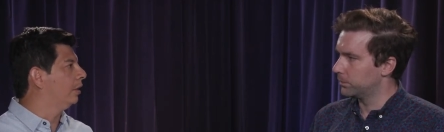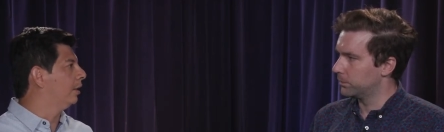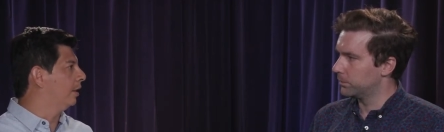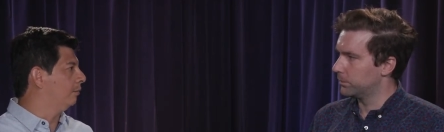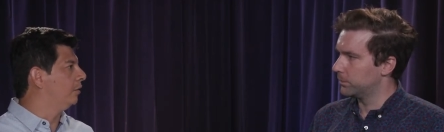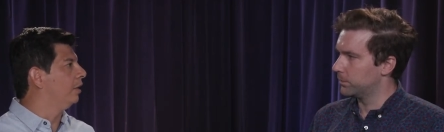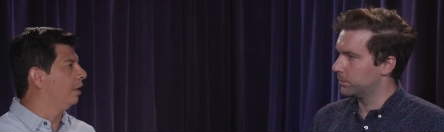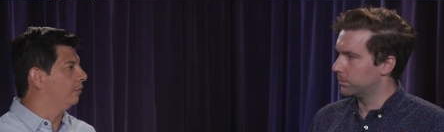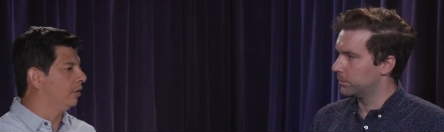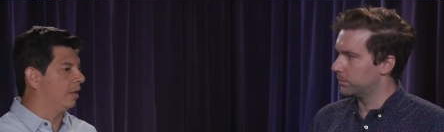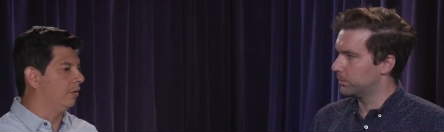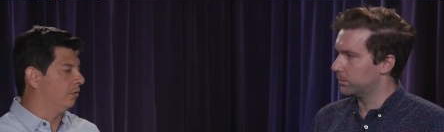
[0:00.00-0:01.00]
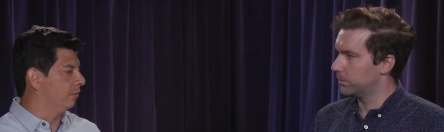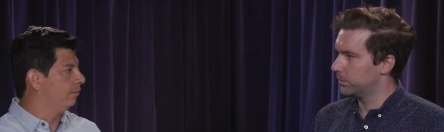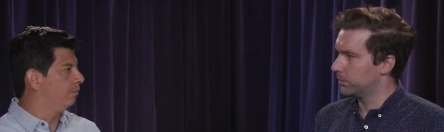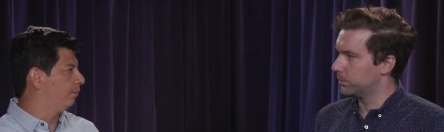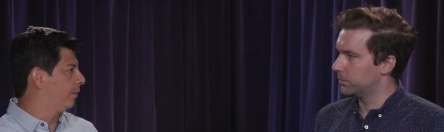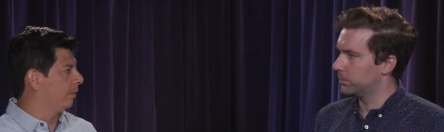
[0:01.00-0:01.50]
Speaker 1: in an MDM scenario.
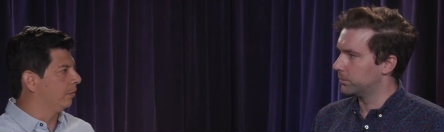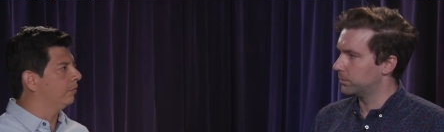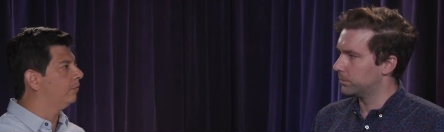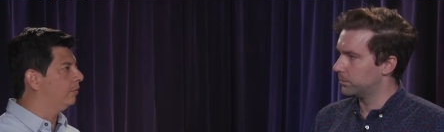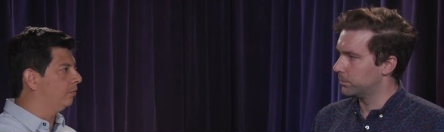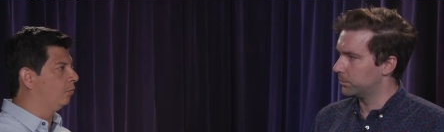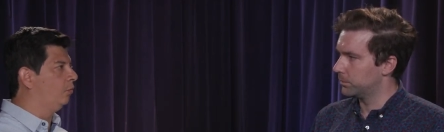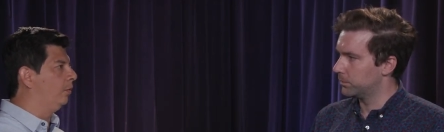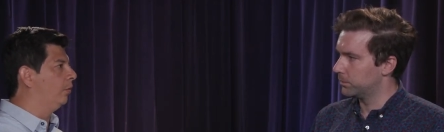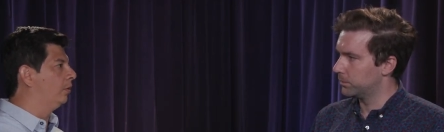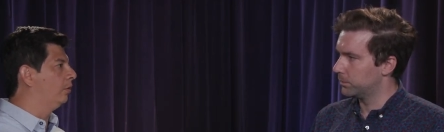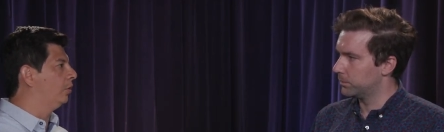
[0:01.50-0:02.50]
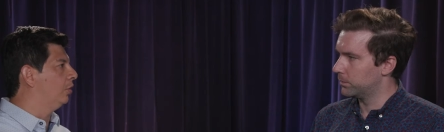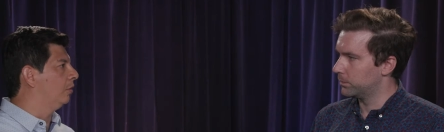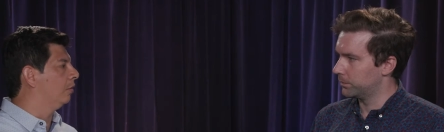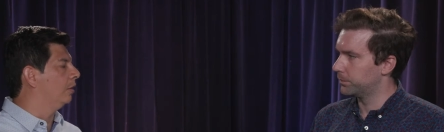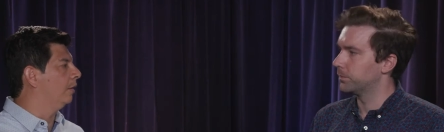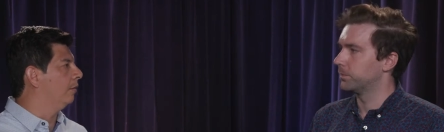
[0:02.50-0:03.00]
So we were
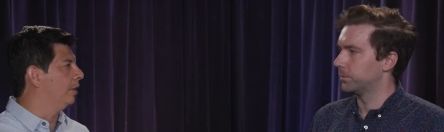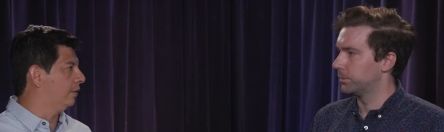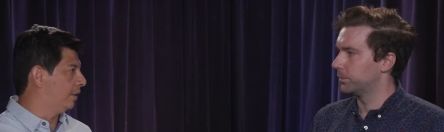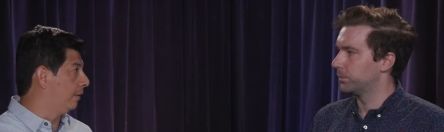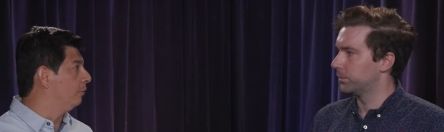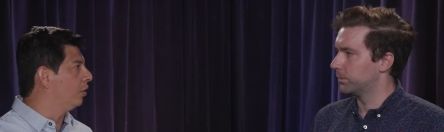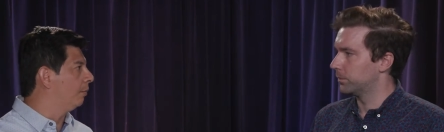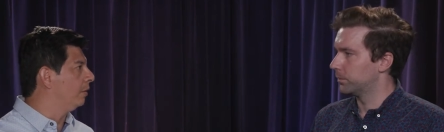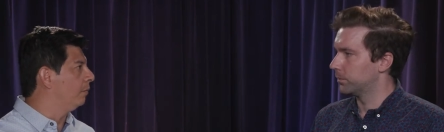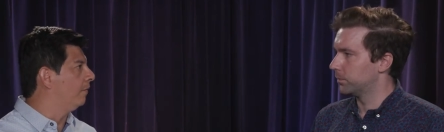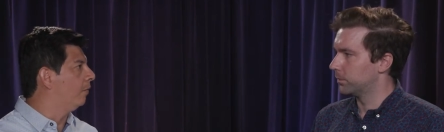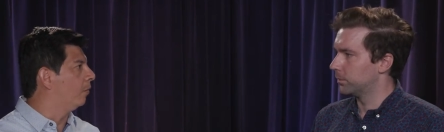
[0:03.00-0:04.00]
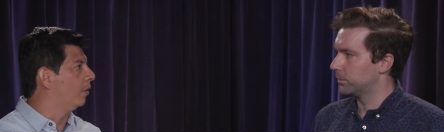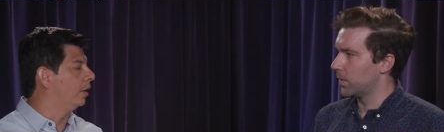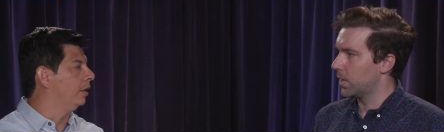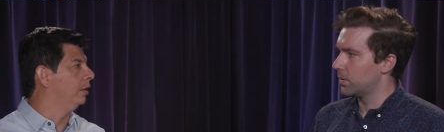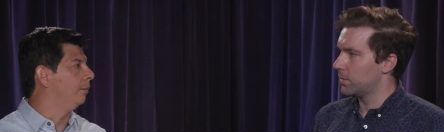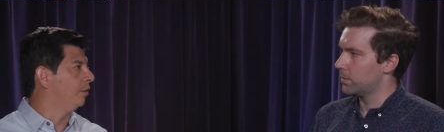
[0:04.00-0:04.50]
touching on the, that same topic
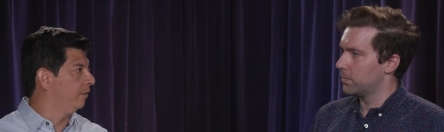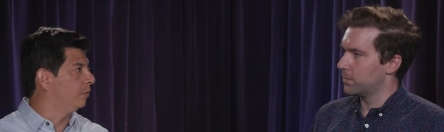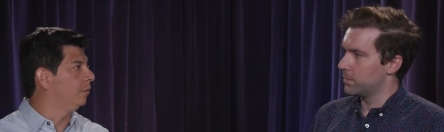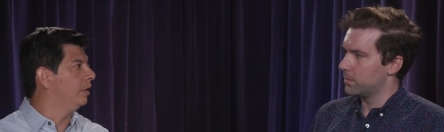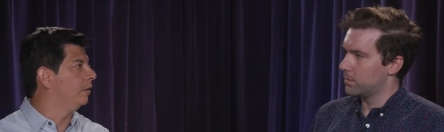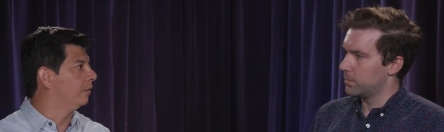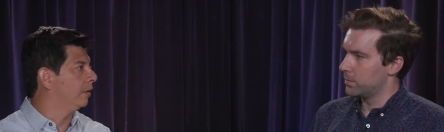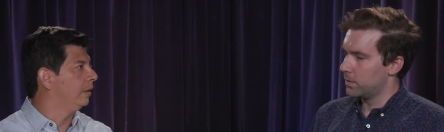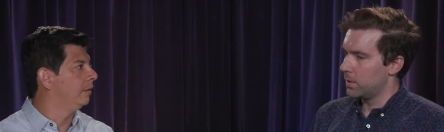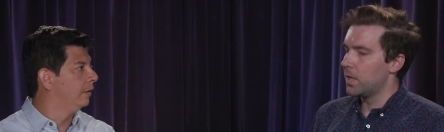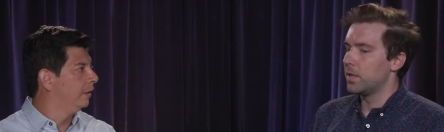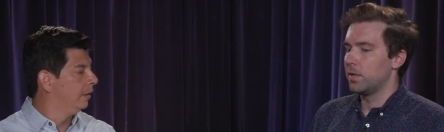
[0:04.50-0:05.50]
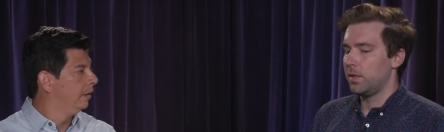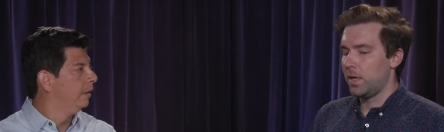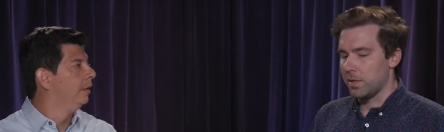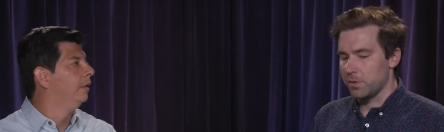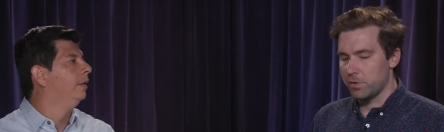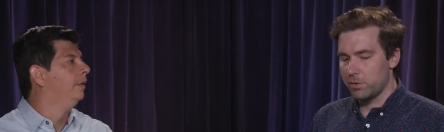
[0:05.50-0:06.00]
before in the previous video, right?
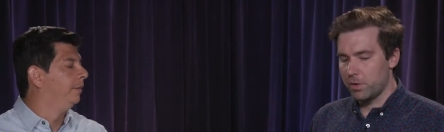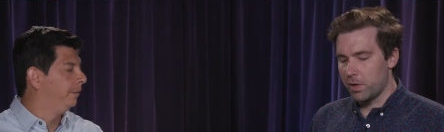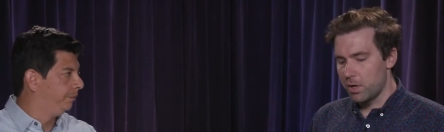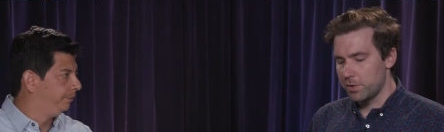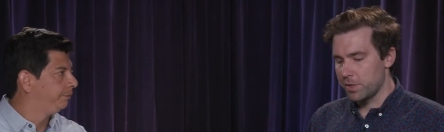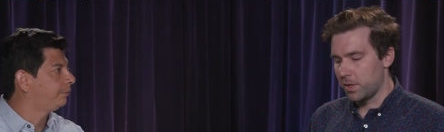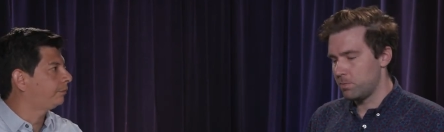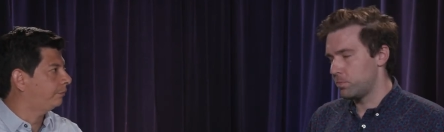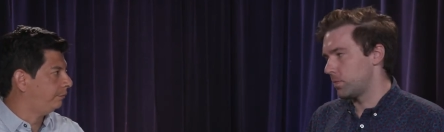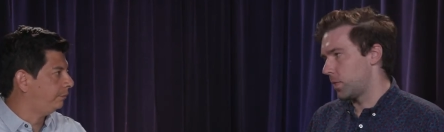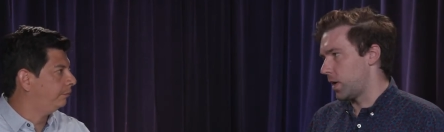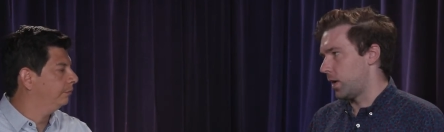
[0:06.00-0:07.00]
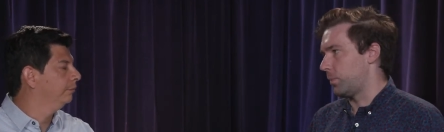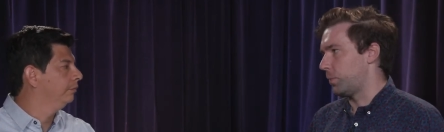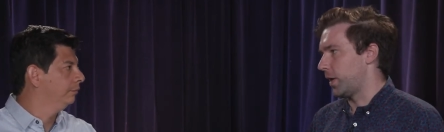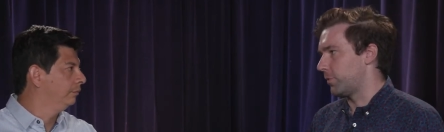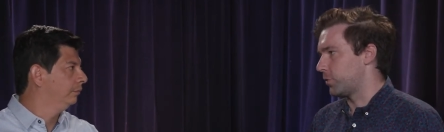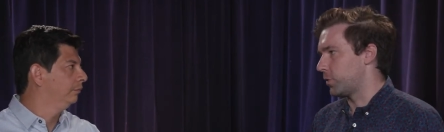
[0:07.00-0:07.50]
Speaker 2: Yeah, so there are some uh,
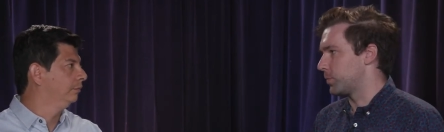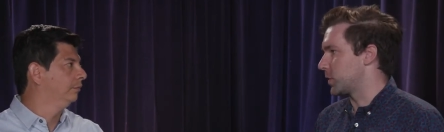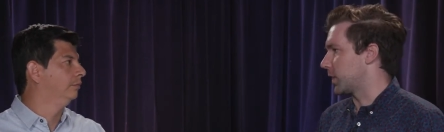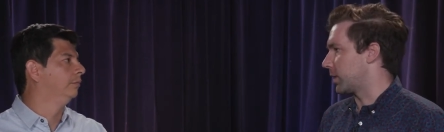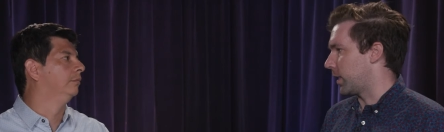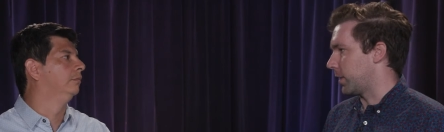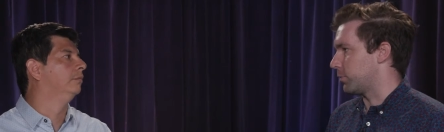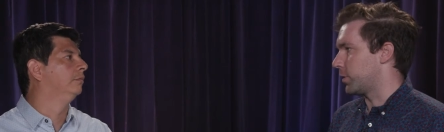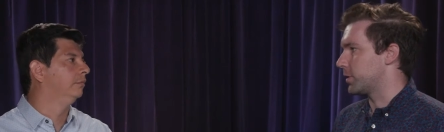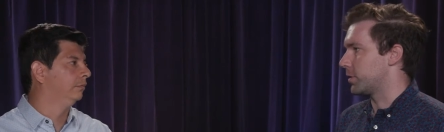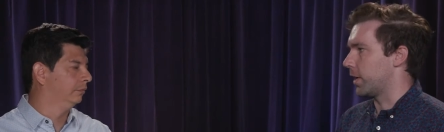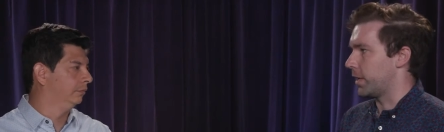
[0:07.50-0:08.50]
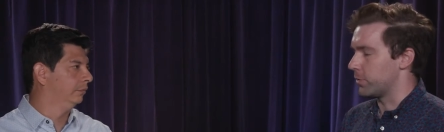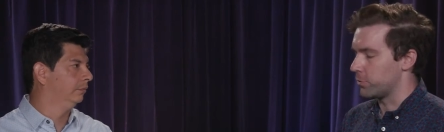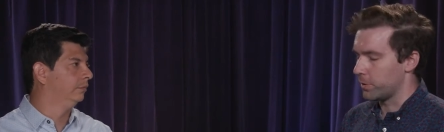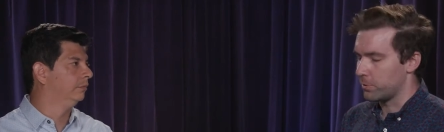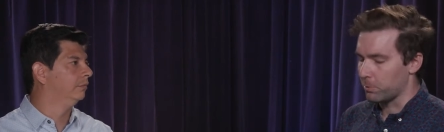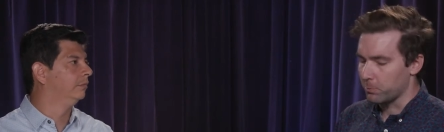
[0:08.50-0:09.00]
platforms like iOS or
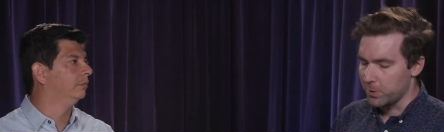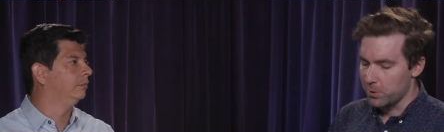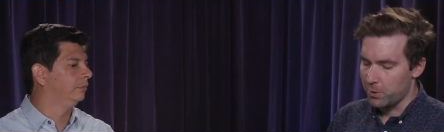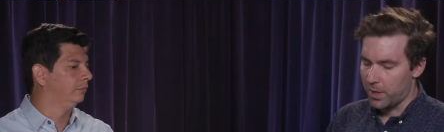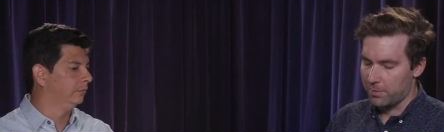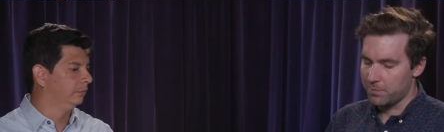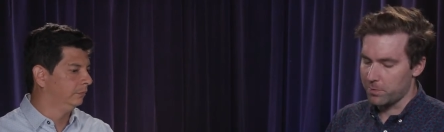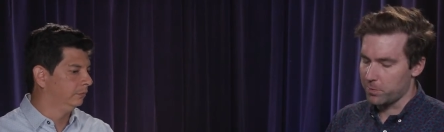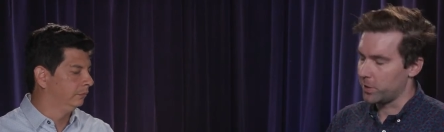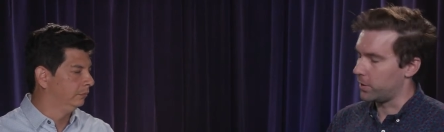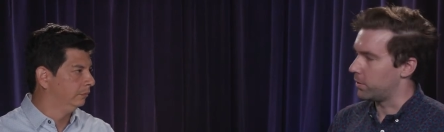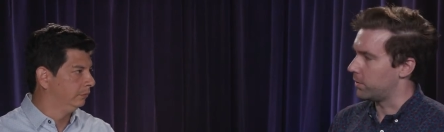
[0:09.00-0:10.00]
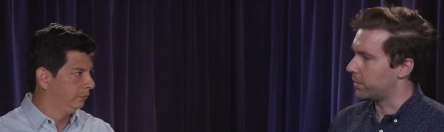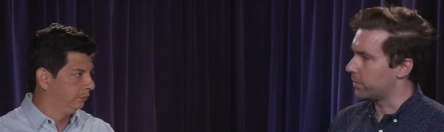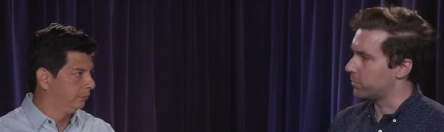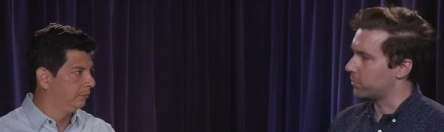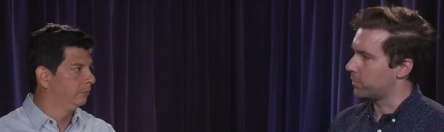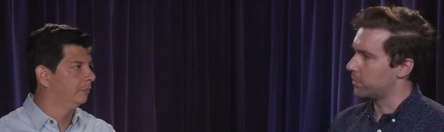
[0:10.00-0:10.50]
Android where we do have some security
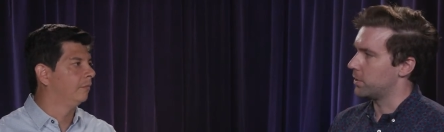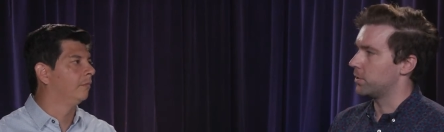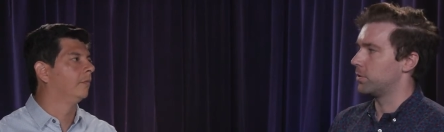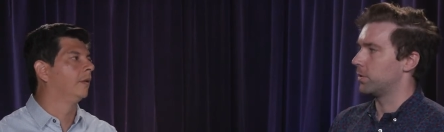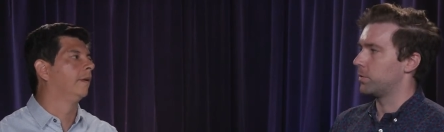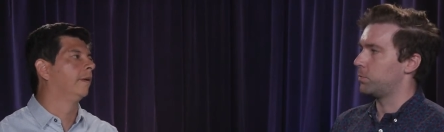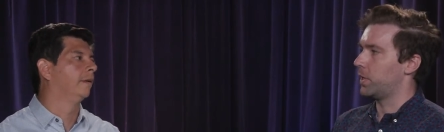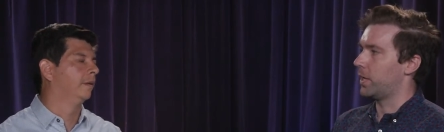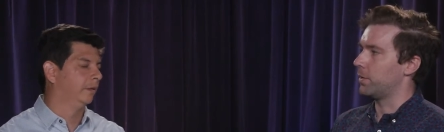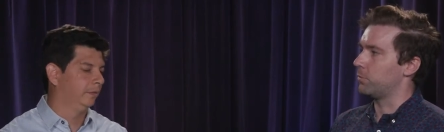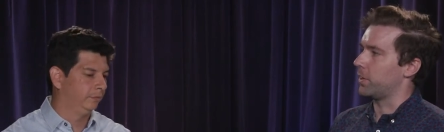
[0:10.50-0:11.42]
controls that you can apply